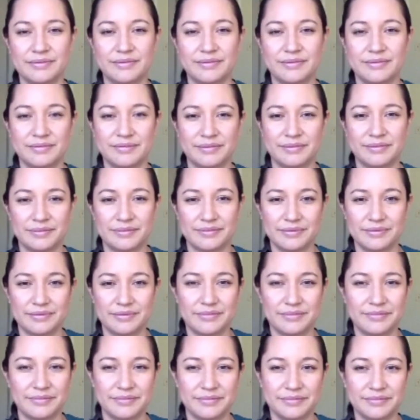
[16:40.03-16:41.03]

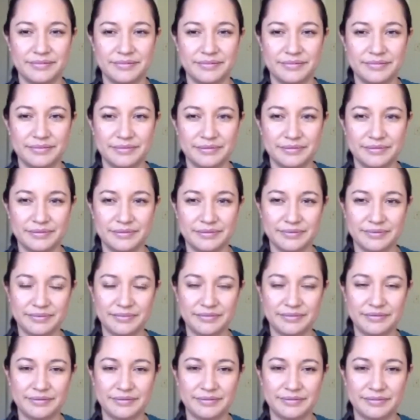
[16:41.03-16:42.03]

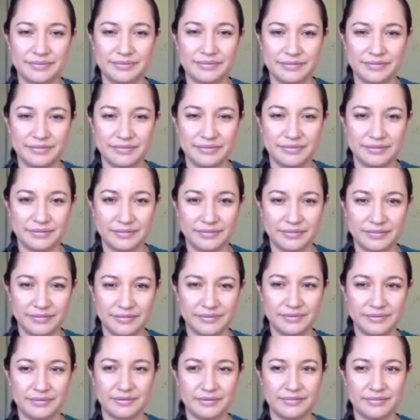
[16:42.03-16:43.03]

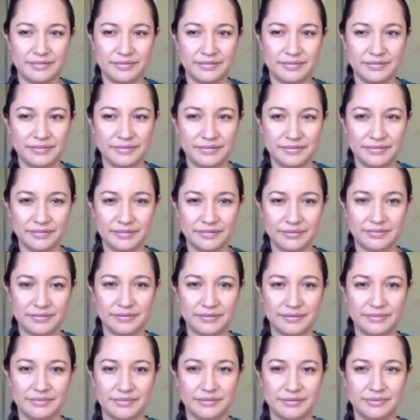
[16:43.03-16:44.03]

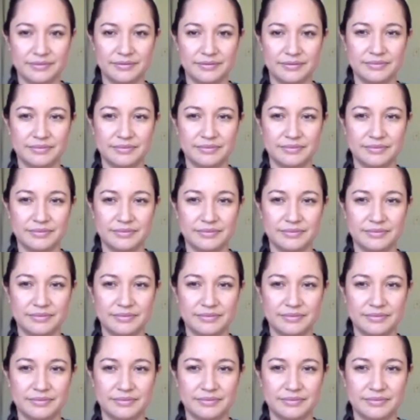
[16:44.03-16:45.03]

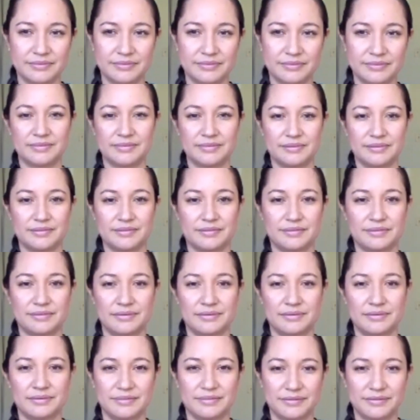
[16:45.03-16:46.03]

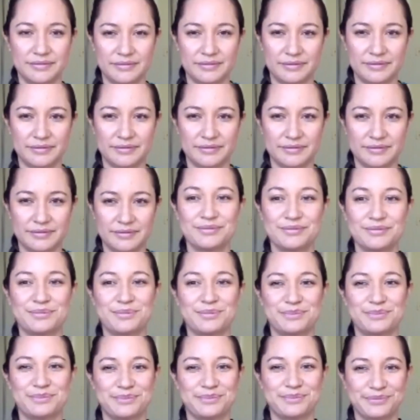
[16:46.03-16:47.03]

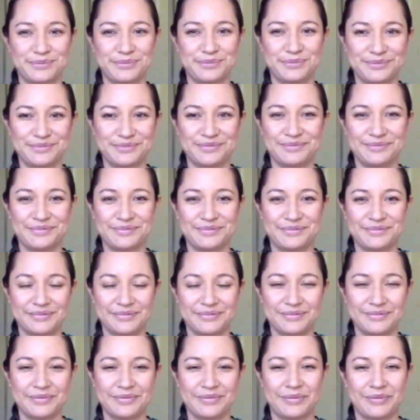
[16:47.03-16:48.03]
(silent)